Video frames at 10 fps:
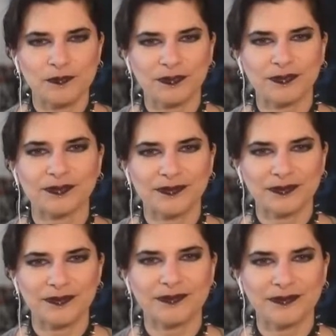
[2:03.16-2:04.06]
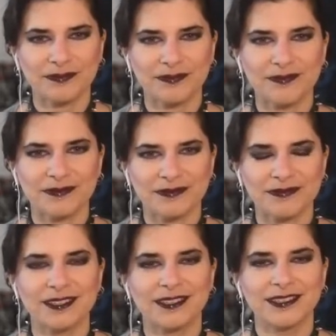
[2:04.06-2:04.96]

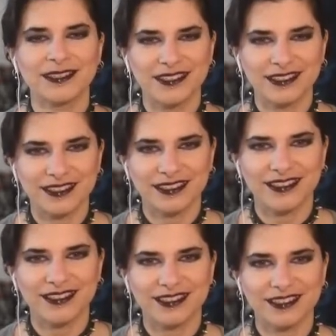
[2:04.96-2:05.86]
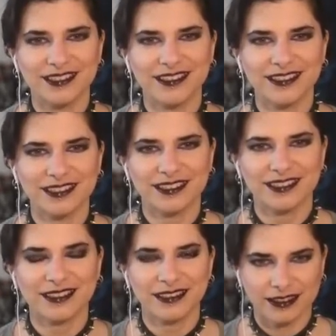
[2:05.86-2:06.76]

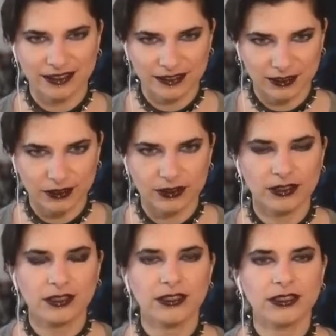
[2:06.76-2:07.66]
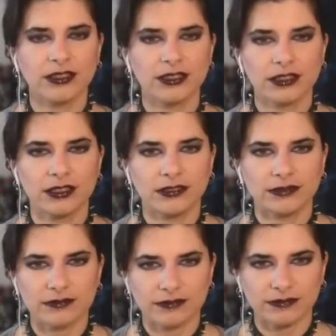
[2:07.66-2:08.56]

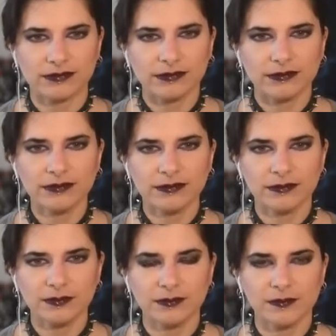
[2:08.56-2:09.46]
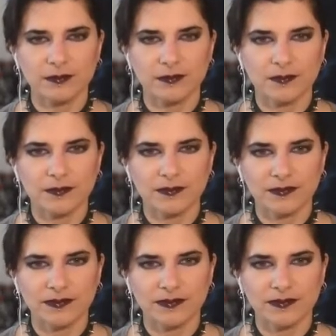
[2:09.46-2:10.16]
This person isn't speaking.